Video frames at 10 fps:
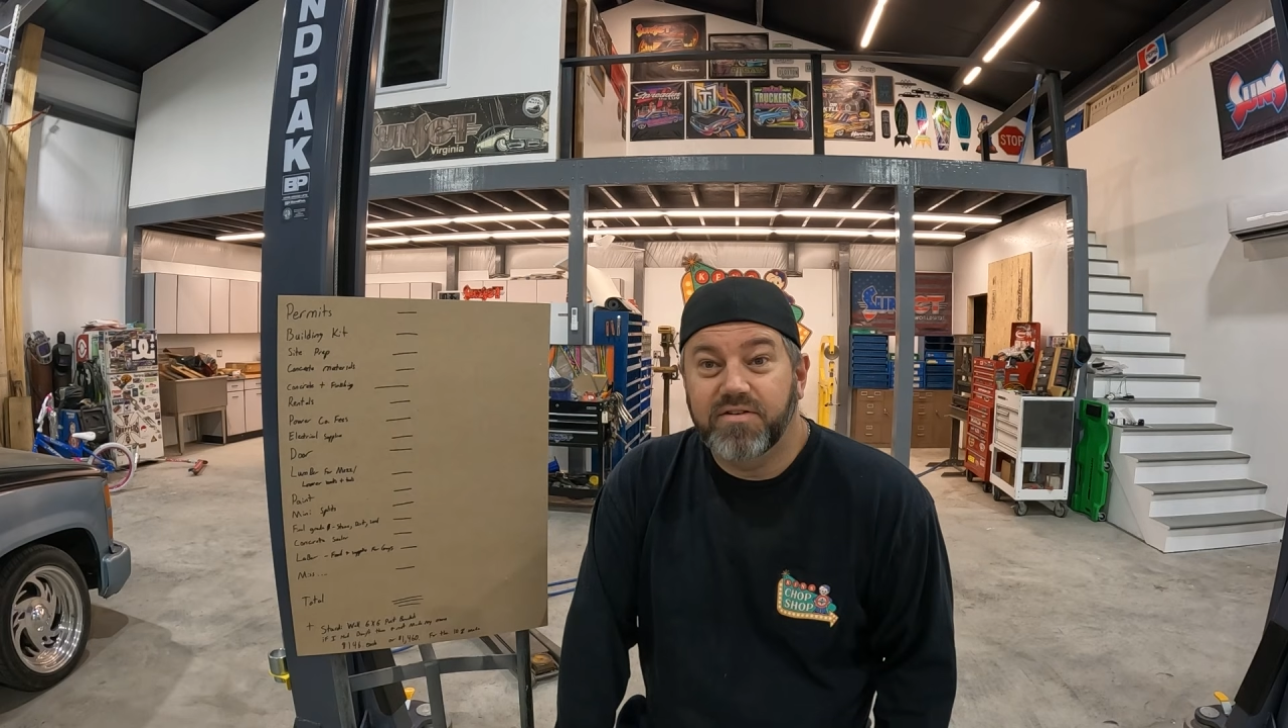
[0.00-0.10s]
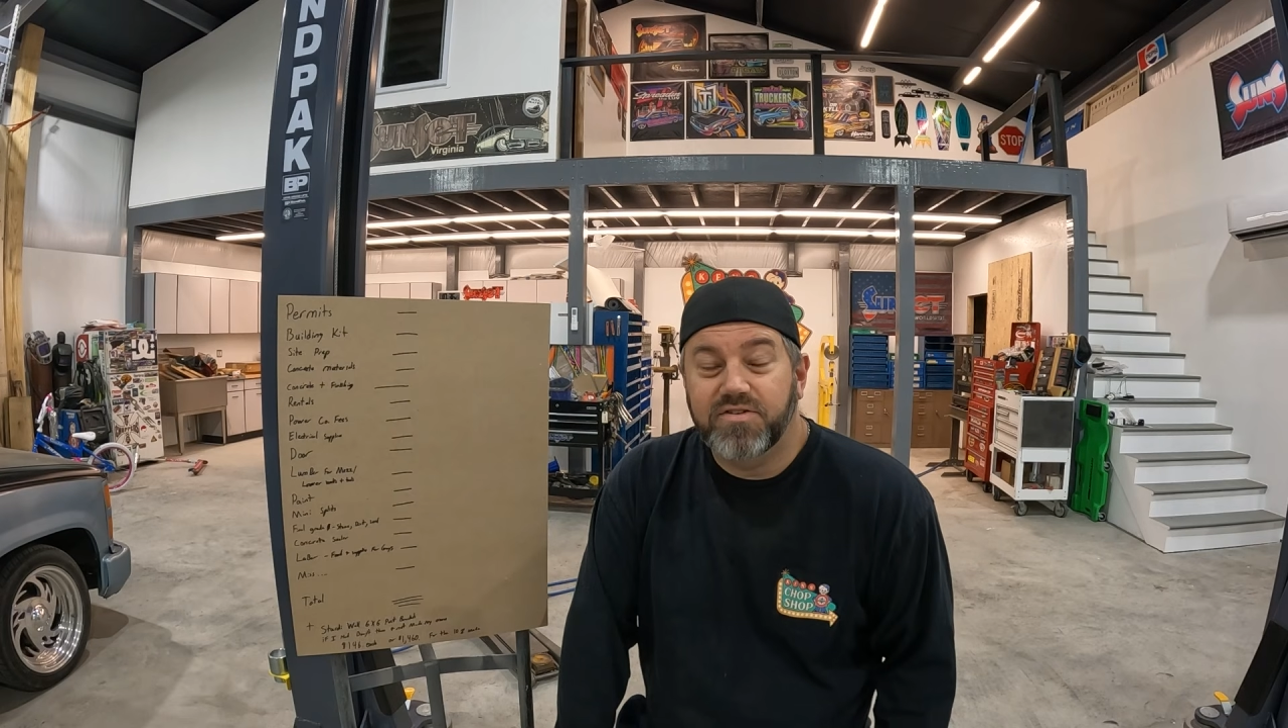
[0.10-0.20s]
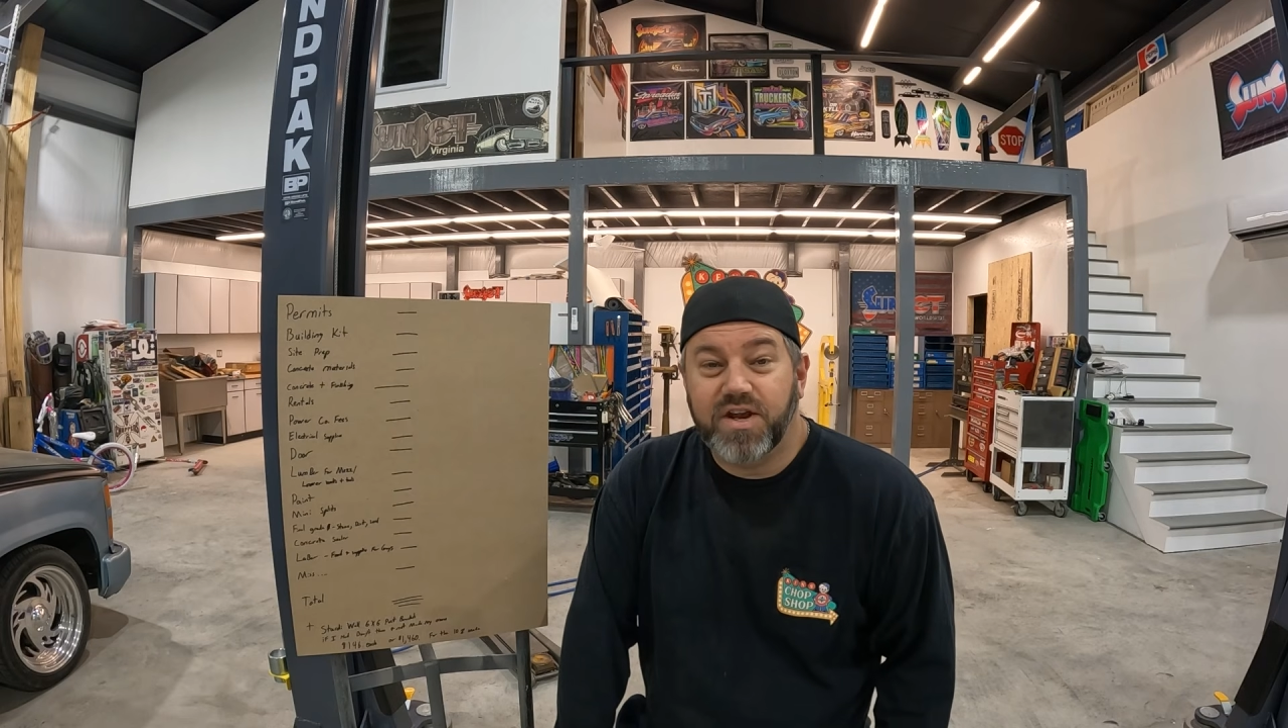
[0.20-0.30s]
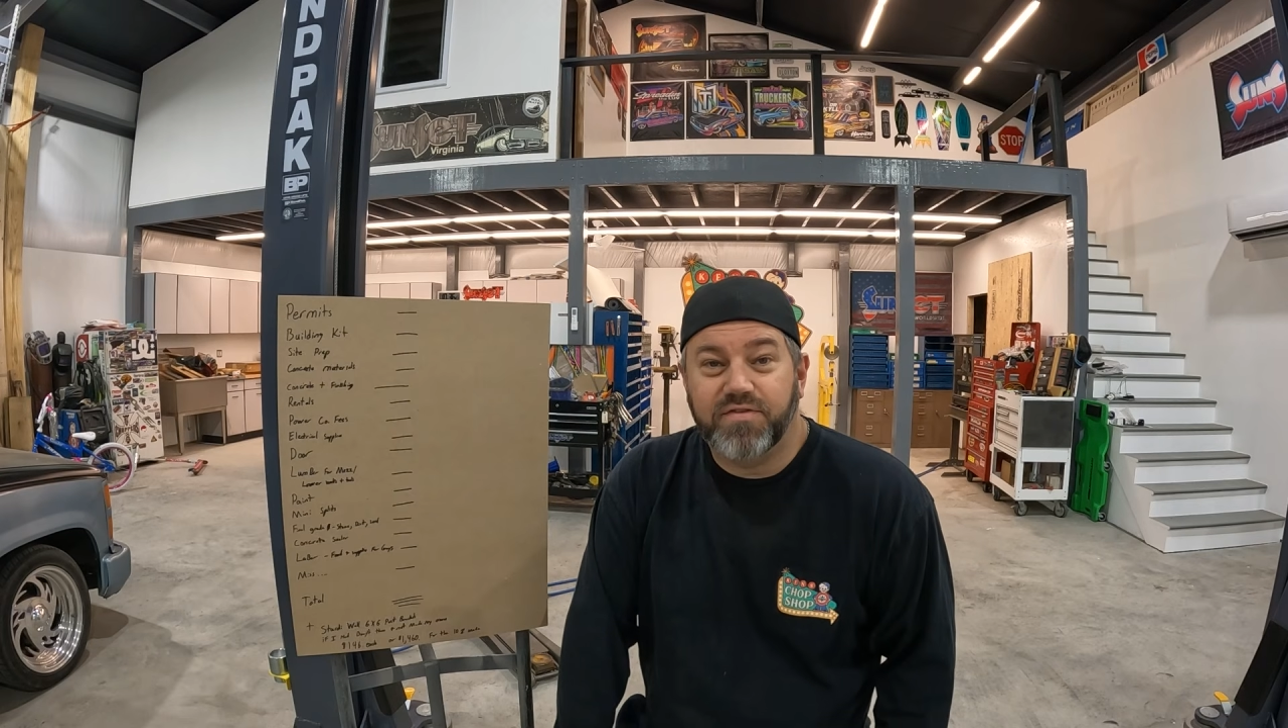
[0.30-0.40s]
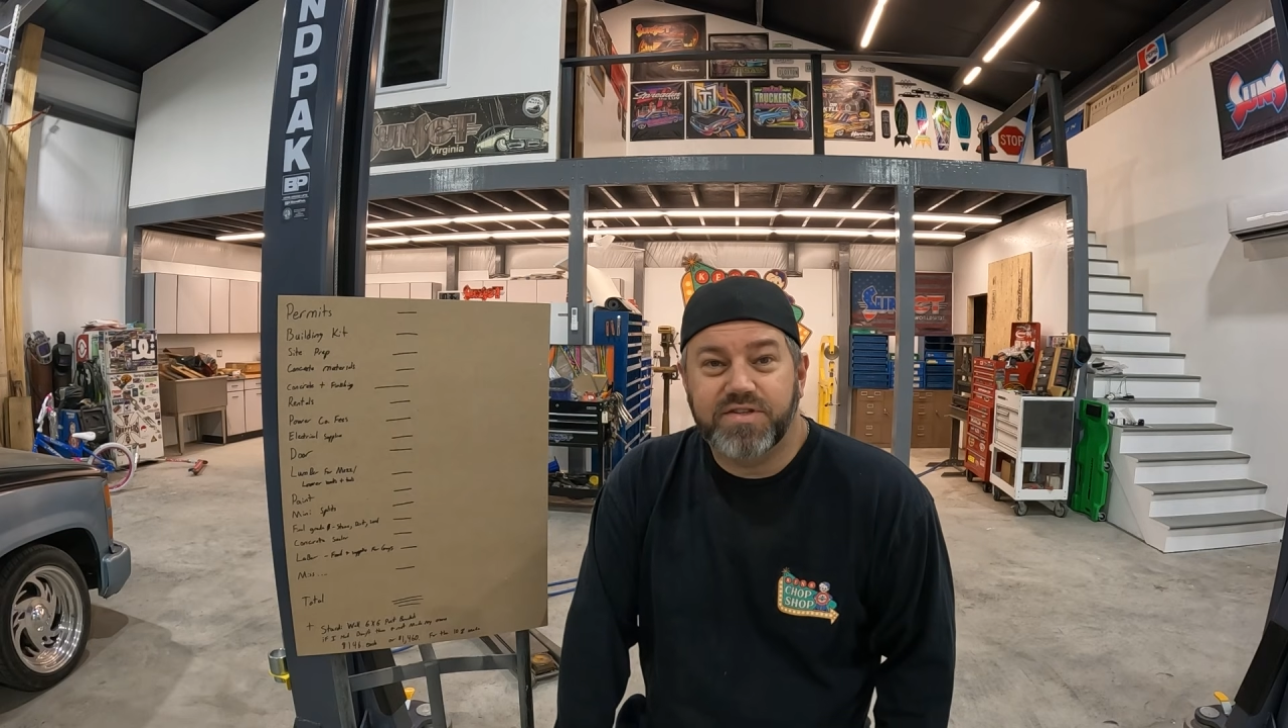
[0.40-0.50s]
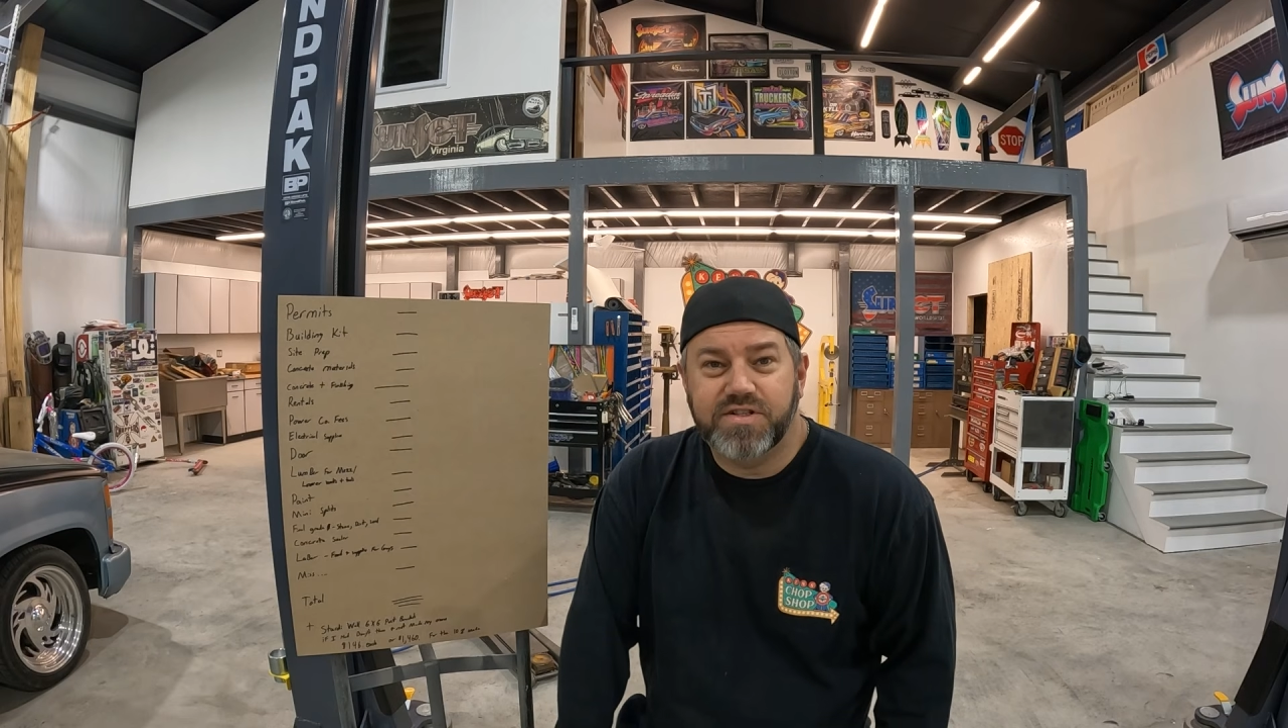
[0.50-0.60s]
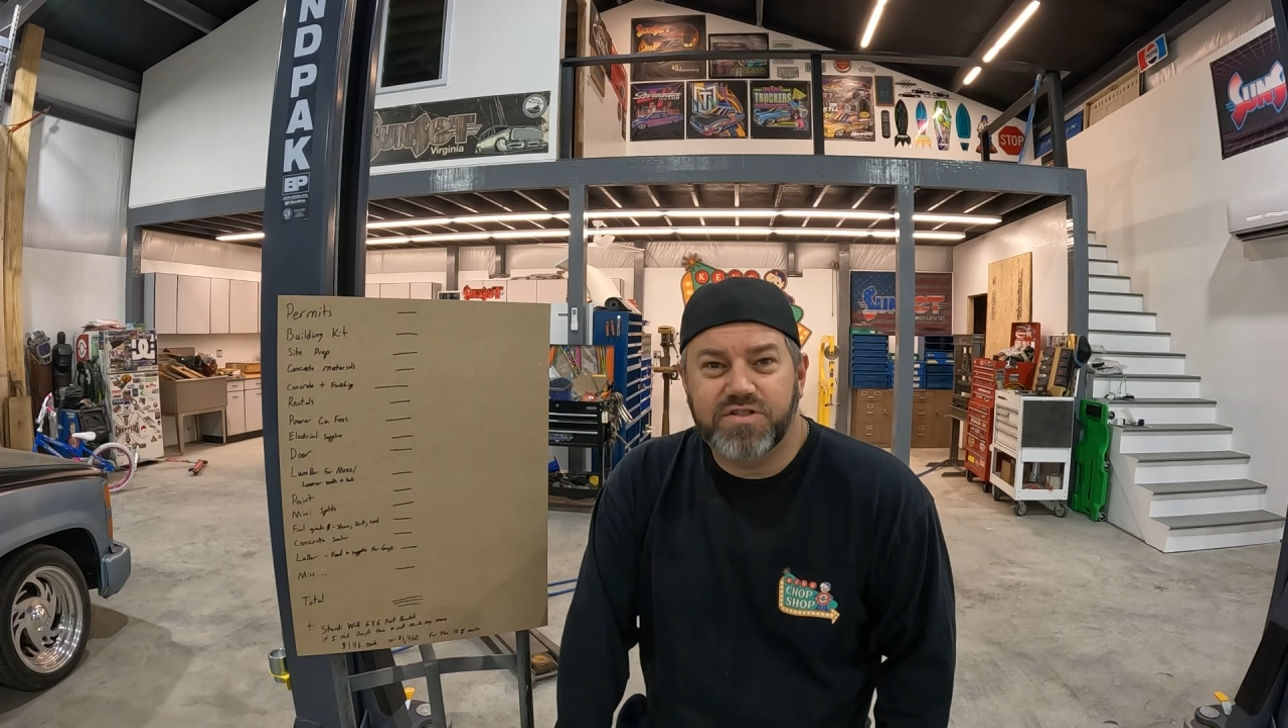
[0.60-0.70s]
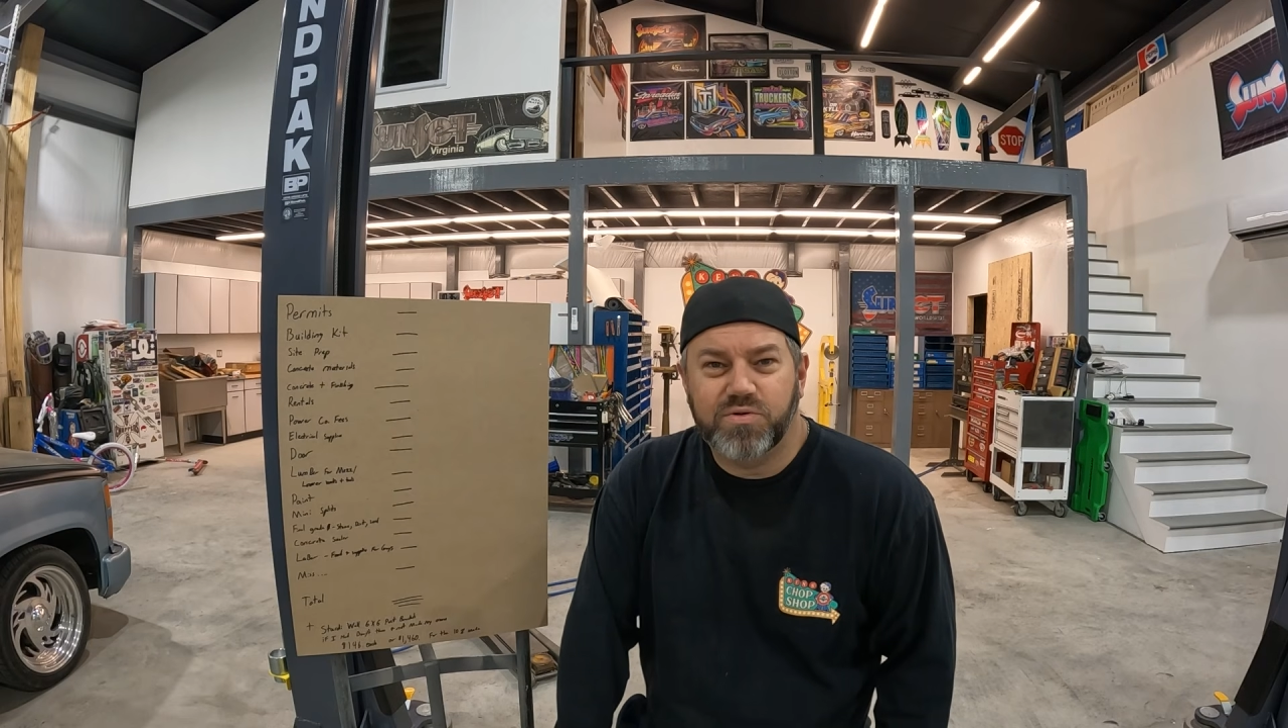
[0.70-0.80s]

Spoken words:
Jefferson,